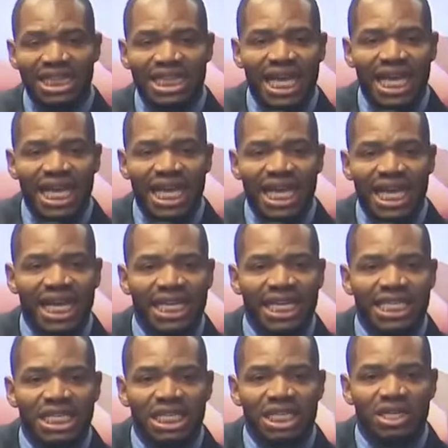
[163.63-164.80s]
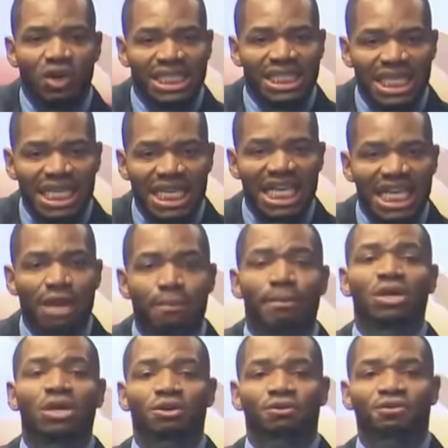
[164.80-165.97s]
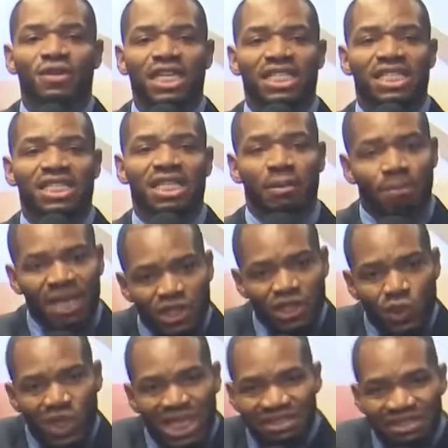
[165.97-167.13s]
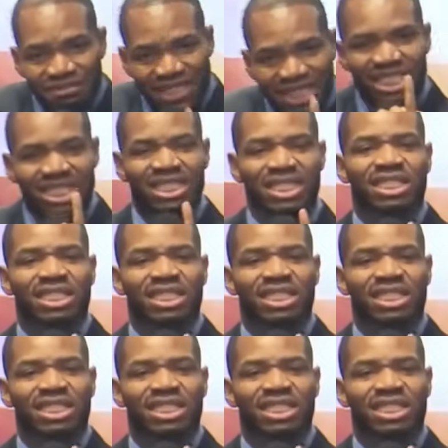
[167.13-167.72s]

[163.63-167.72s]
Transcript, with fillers: dead until a man of faith begin to live it.